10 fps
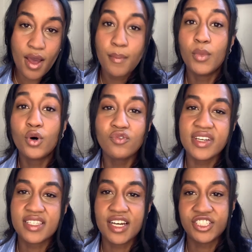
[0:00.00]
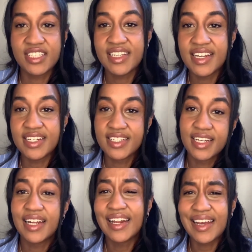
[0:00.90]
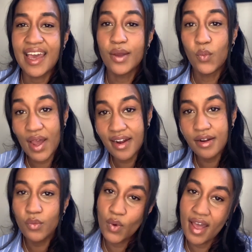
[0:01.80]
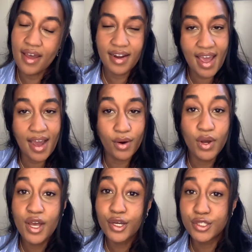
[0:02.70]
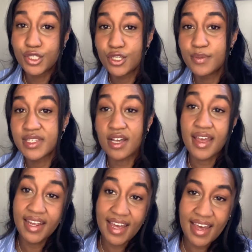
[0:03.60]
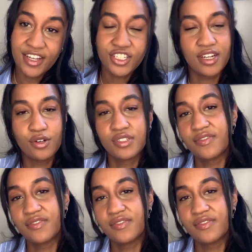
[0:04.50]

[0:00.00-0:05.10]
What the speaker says: More research is needed to delineate when, where, and how consumers engage in loss